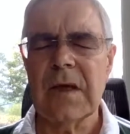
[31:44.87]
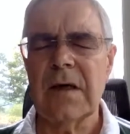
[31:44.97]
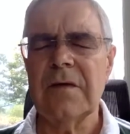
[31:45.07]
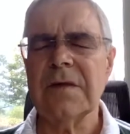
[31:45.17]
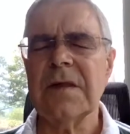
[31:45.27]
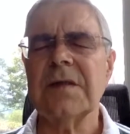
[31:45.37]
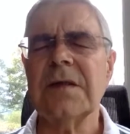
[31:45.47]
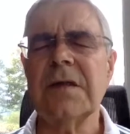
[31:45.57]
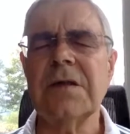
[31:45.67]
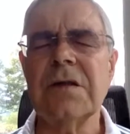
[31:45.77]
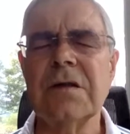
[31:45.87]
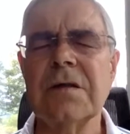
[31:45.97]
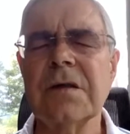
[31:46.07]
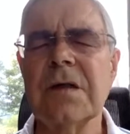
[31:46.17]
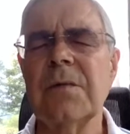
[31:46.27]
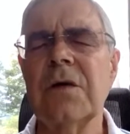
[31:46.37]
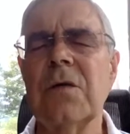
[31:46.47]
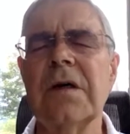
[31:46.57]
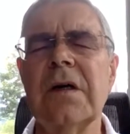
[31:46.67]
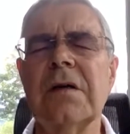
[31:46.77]
And the sensations can be
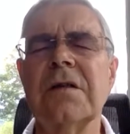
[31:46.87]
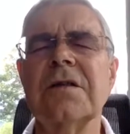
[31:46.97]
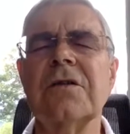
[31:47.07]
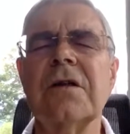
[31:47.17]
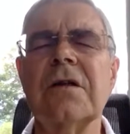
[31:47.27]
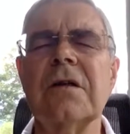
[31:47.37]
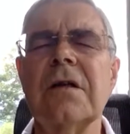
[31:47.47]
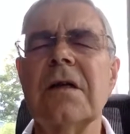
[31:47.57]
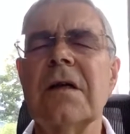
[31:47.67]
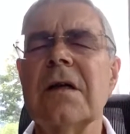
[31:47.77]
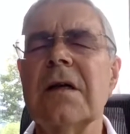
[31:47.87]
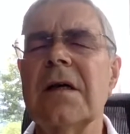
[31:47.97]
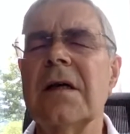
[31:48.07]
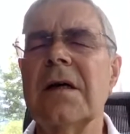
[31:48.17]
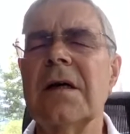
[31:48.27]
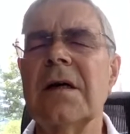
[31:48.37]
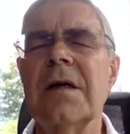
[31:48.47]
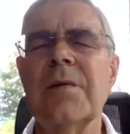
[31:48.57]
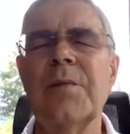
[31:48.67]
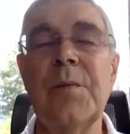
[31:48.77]
quite subtle,
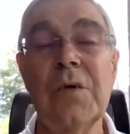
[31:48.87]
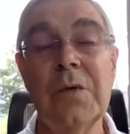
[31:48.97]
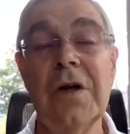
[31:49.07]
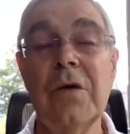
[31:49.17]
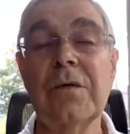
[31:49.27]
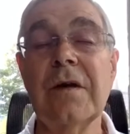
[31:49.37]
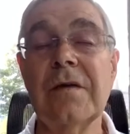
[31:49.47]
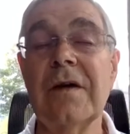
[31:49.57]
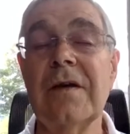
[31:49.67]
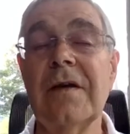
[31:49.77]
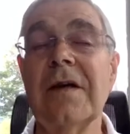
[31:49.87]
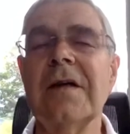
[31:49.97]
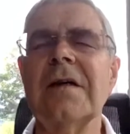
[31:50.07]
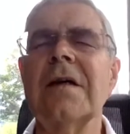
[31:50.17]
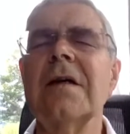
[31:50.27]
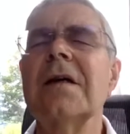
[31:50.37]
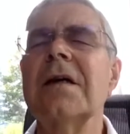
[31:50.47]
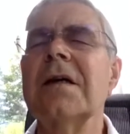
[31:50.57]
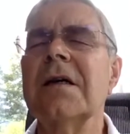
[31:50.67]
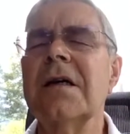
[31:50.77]
but we know that they're there.
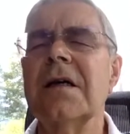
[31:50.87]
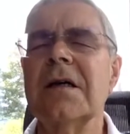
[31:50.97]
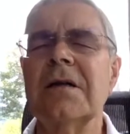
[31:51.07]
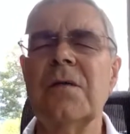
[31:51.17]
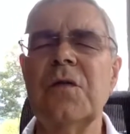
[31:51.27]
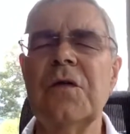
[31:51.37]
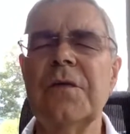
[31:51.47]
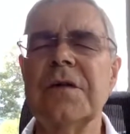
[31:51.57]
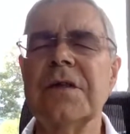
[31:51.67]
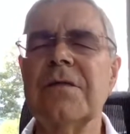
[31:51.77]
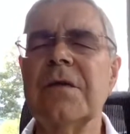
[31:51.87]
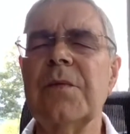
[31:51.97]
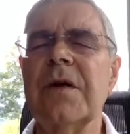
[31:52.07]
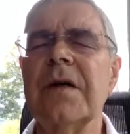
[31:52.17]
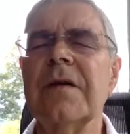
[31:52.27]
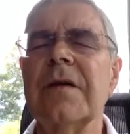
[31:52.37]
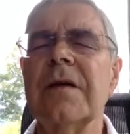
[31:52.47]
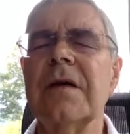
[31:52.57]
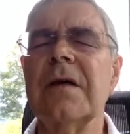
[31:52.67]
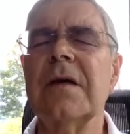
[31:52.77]
The movement of the breath
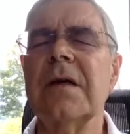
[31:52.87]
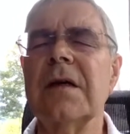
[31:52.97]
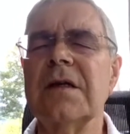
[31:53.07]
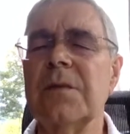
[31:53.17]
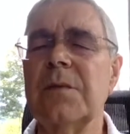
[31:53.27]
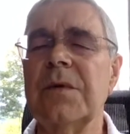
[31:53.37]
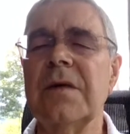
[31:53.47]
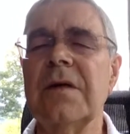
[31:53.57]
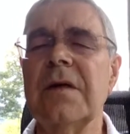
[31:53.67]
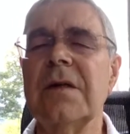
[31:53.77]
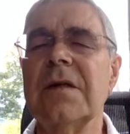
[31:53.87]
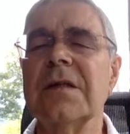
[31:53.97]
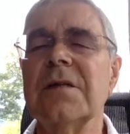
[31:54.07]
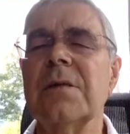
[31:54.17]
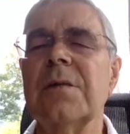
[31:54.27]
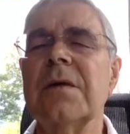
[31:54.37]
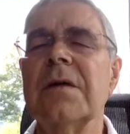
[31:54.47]
as we breathe in and as we breathe